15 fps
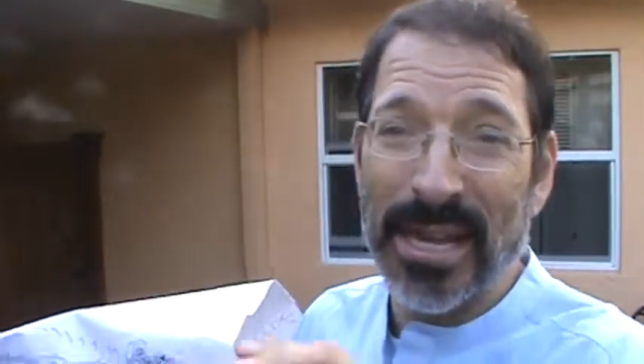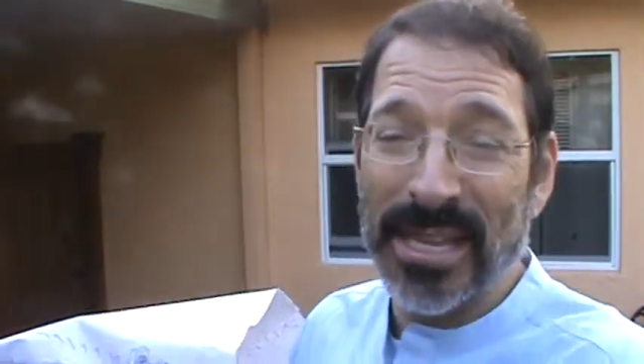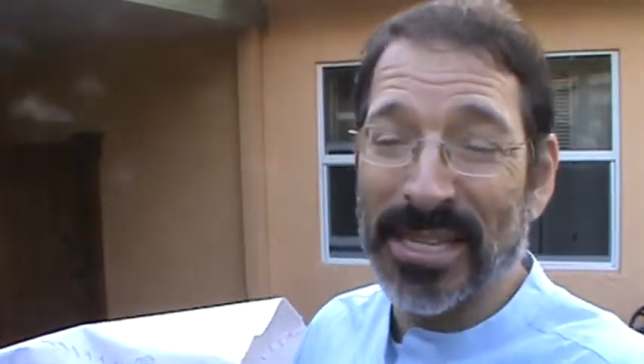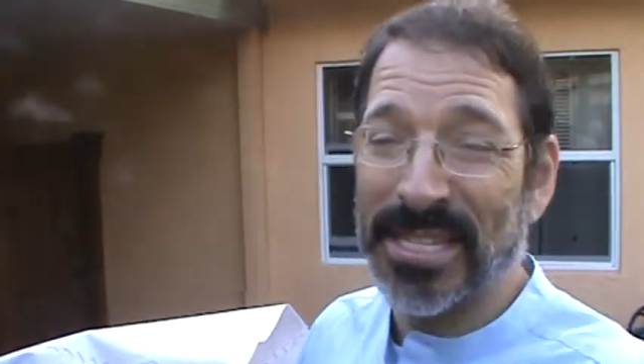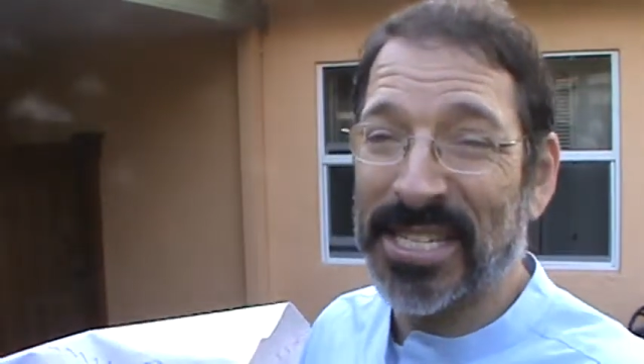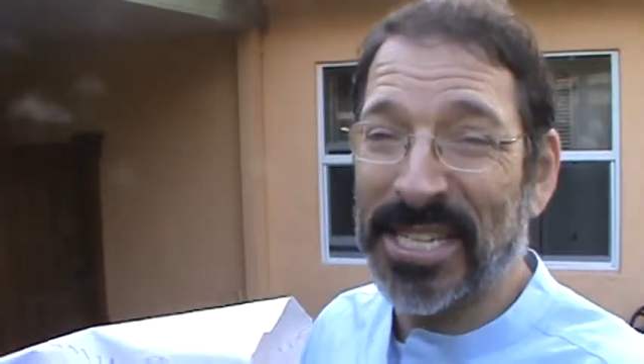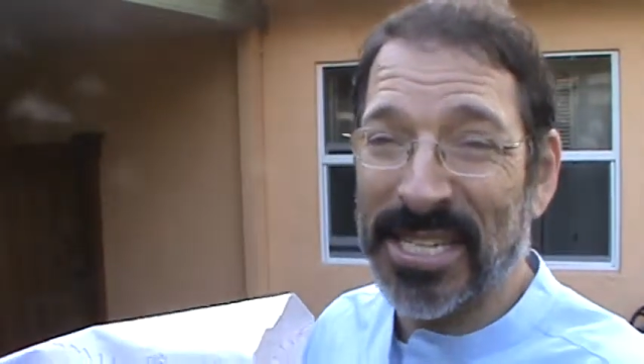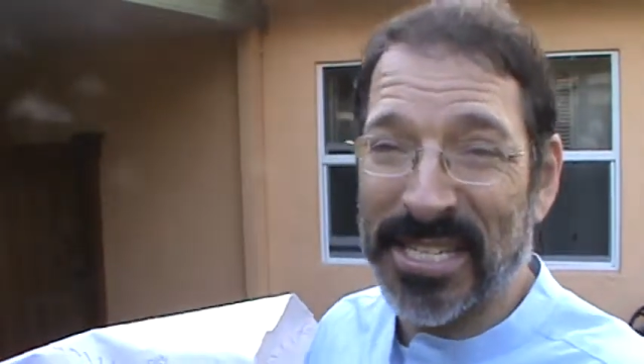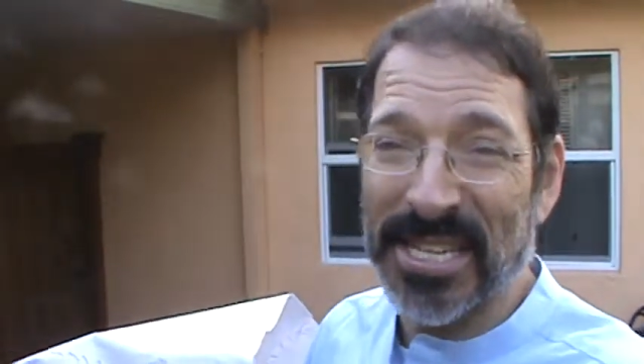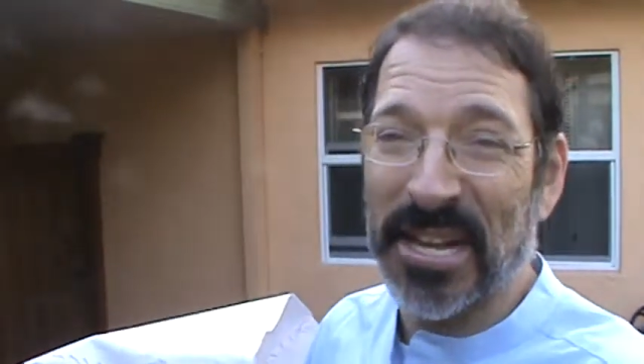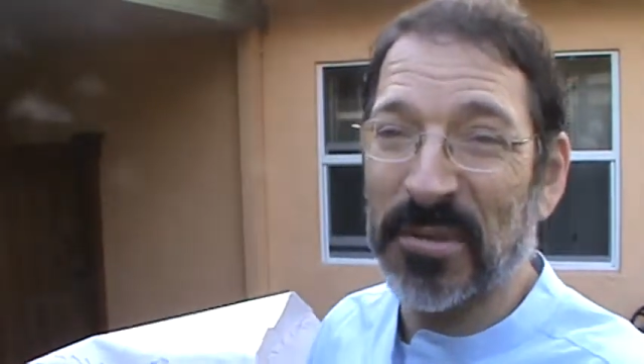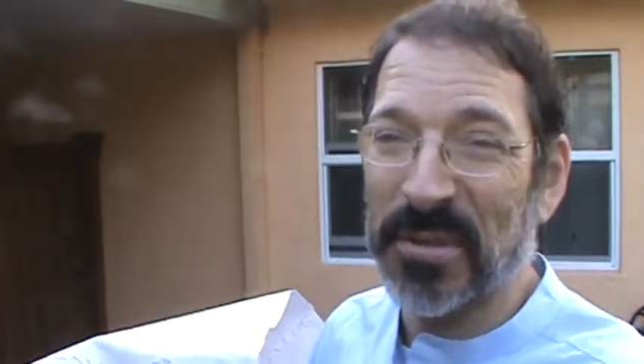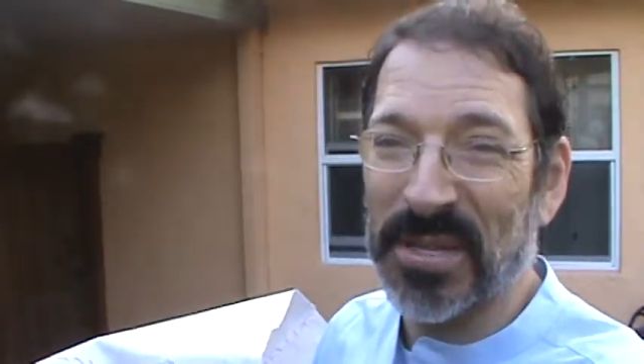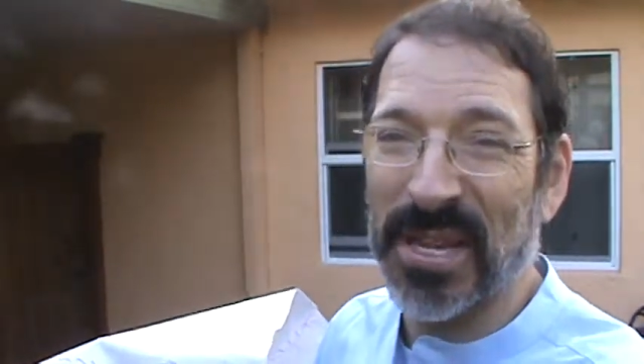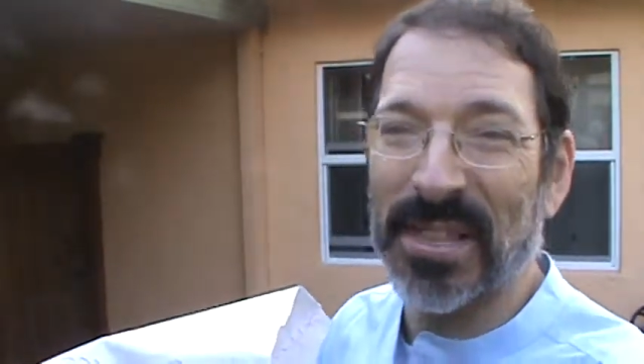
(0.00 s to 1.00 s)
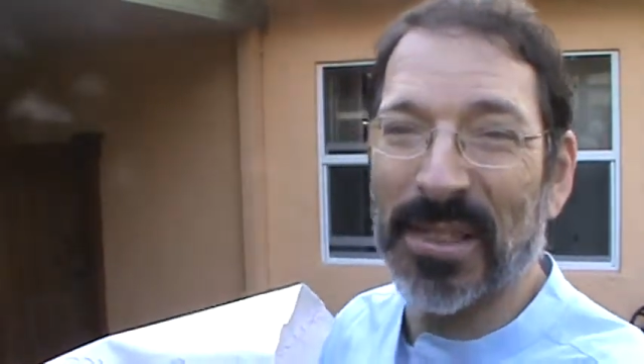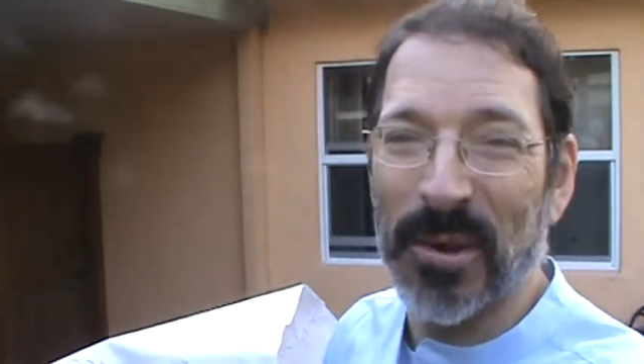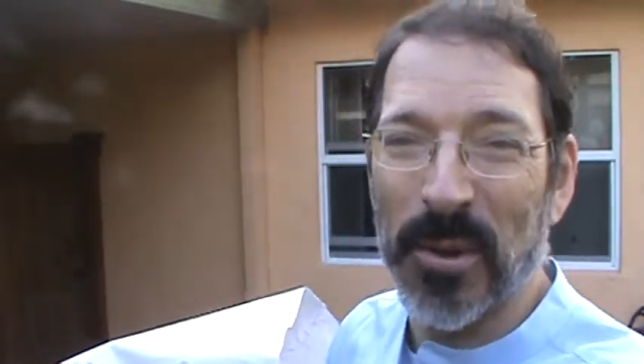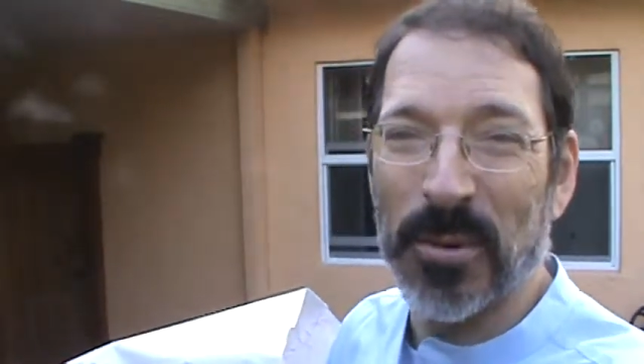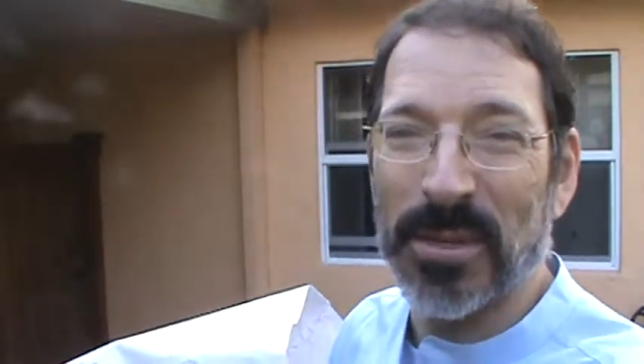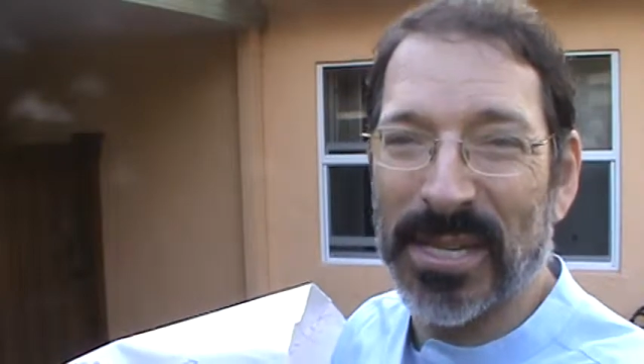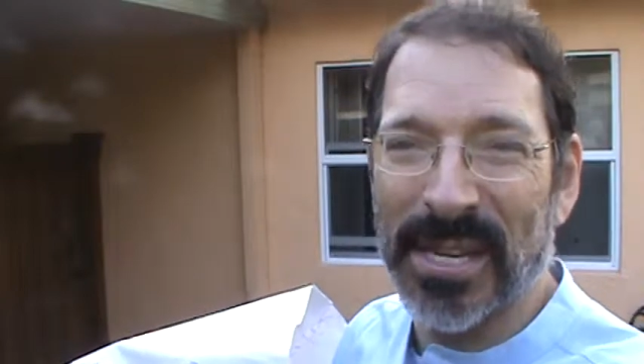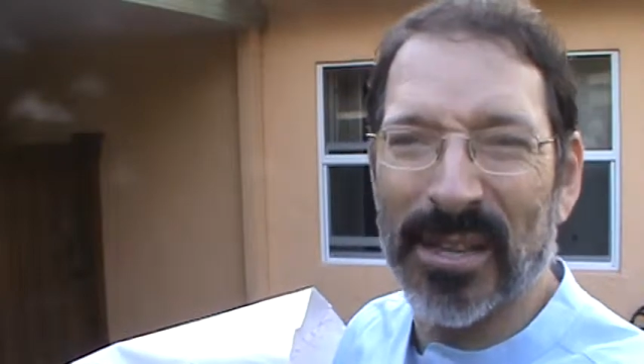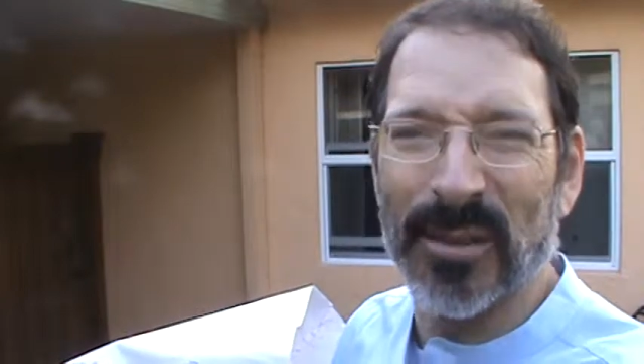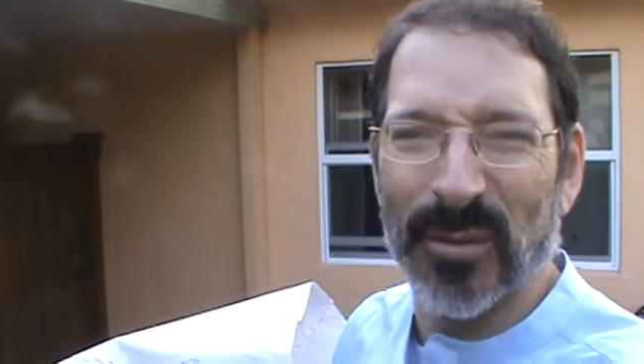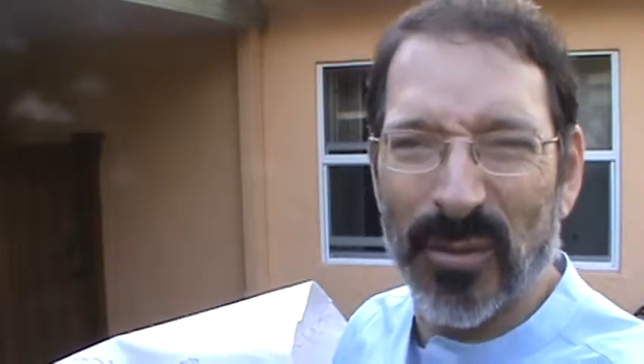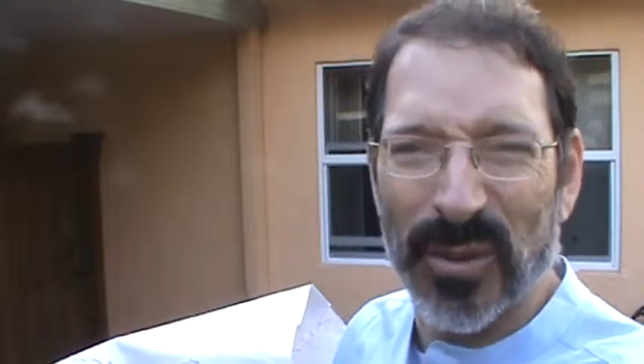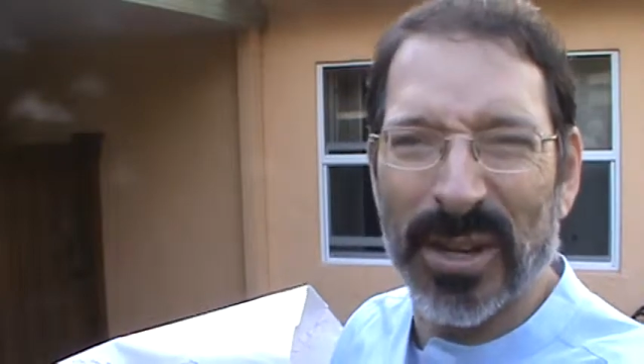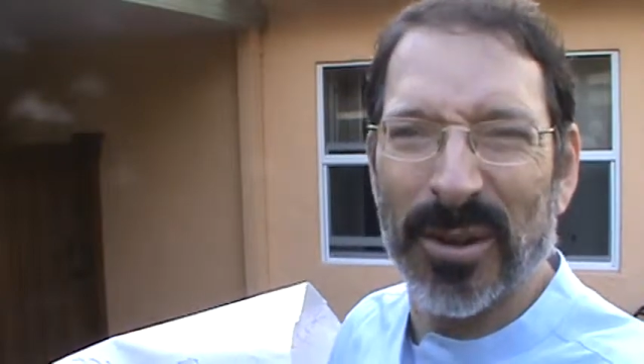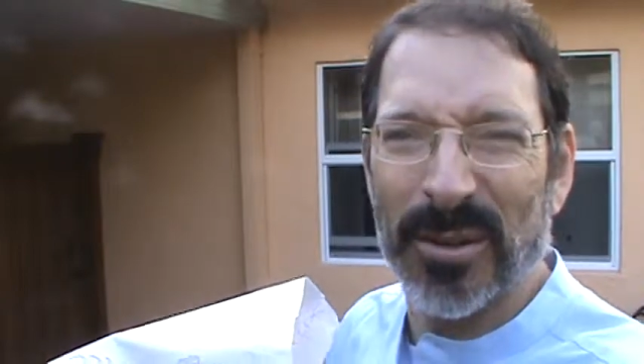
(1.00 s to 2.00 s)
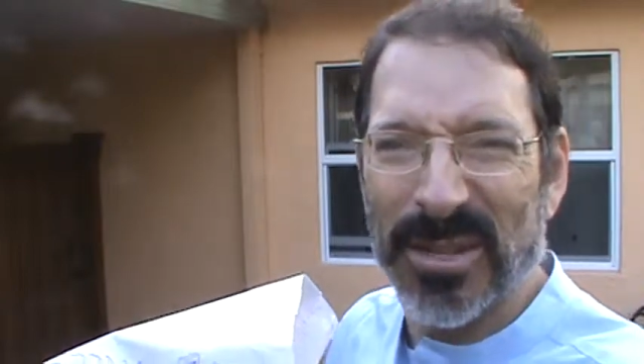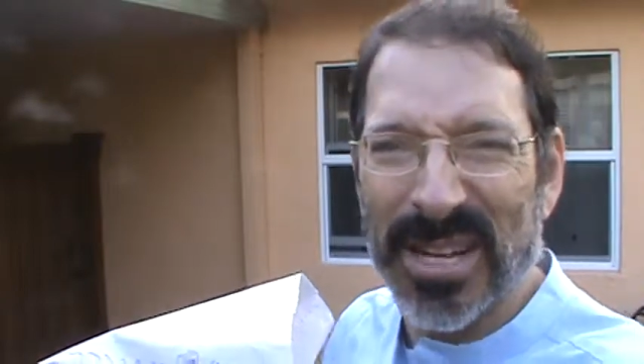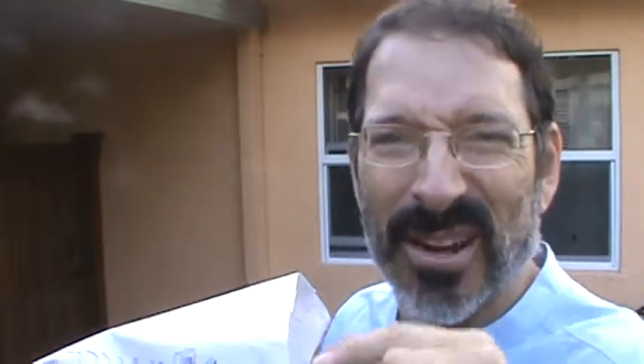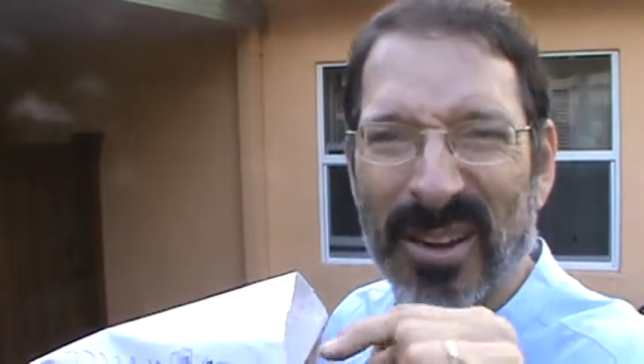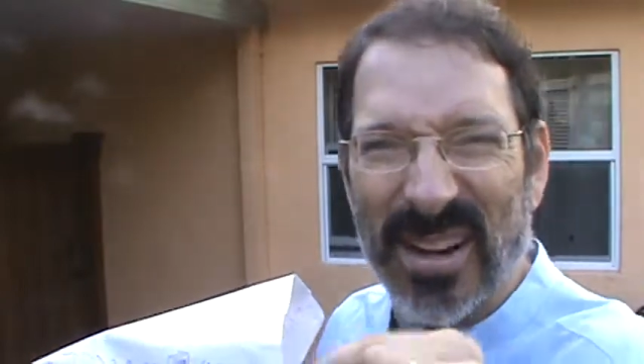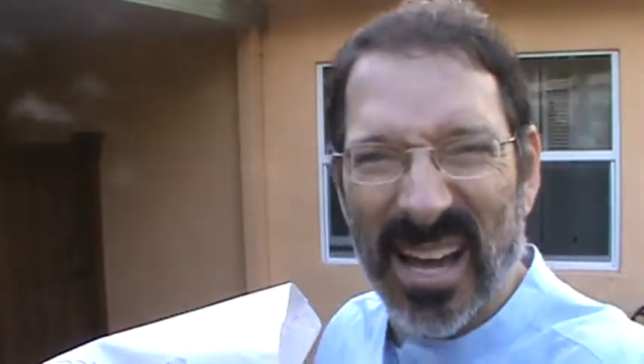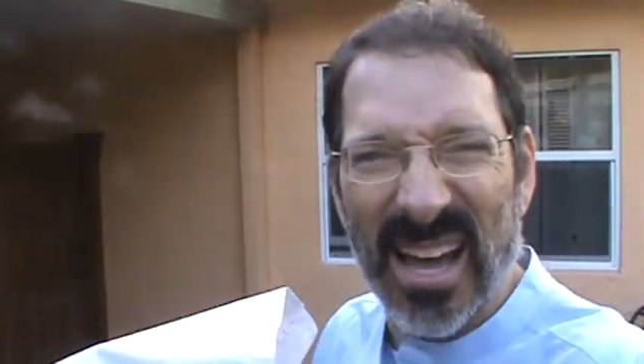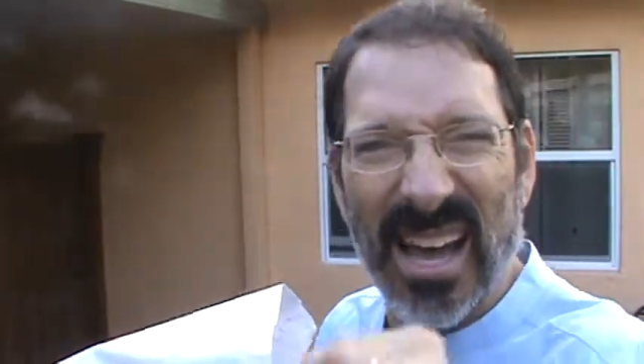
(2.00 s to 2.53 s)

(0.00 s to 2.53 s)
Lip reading: and sits outside the hotel and figures out